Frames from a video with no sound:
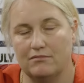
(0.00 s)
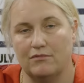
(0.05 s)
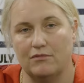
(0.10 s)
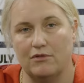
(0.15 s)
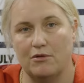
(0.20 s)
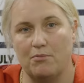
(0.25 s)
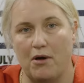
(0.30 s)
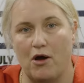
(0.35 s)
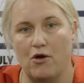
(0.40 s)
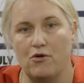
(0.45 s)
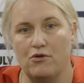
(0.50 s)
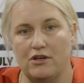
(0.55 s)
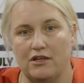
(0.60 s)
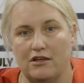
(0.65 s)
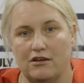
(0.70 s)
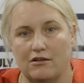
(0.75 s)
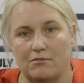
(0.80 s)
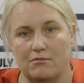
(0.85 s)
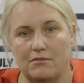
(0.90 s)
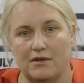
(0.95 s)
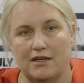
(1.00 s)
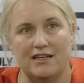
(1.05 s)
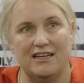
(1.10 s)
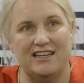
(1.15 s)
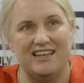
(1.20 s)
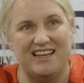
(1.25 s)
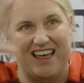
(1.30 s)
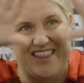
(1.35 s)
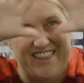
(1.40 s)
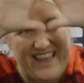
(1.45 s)
on the podium
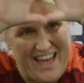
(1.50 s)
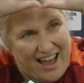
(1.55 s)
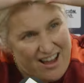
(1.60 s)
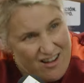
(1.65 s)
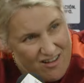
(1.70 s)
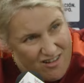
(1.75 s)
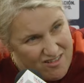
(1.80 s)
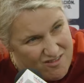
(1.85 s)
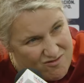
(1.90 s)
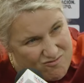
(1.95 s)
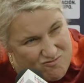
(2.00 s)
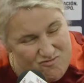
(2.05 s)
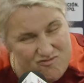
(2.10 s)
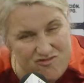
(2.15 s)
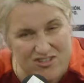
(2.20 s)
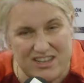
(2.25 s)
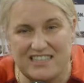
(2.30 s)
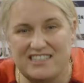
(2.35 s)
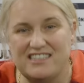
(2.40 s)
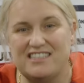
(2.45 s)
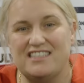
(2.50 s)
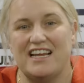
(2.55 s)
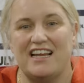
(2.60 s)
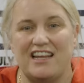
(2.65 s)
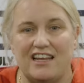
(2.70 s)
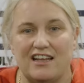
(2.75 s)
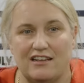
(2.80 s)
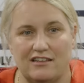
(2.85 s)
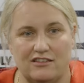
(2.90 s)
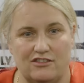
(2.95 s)
and that
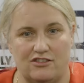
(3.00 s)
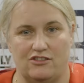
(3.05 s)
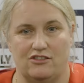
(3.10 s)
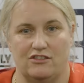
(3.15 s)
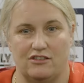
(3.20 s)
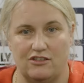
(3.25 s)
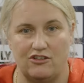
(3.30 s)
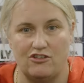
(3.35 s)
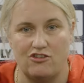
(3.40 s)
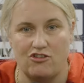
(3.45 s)
ridiculous